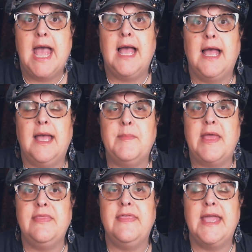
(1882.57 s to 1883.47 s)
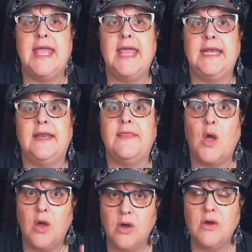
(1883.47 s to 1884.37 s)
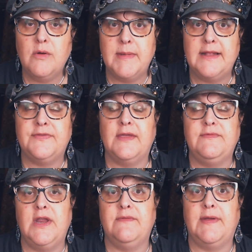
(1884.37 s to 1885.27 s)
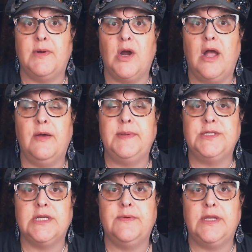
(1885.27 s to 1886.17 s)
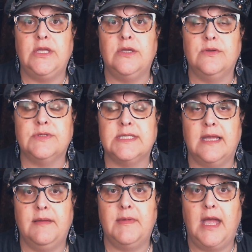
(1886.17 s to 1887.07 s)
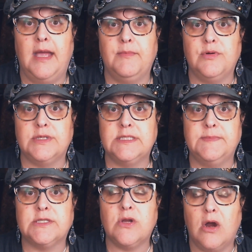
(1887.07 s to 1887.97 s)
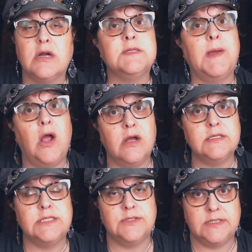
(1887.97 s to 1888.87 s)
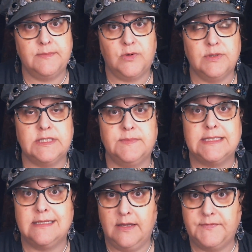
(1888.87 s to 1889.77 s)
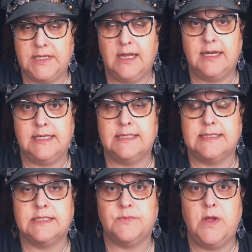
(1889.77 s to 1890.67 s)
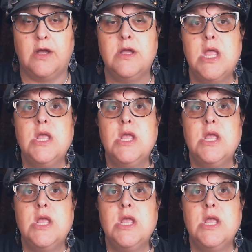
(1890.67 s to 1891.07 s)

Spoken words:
And then the whole month of November I'll be showing you some Christmas cards, but also some Christmas gifting ideas as well.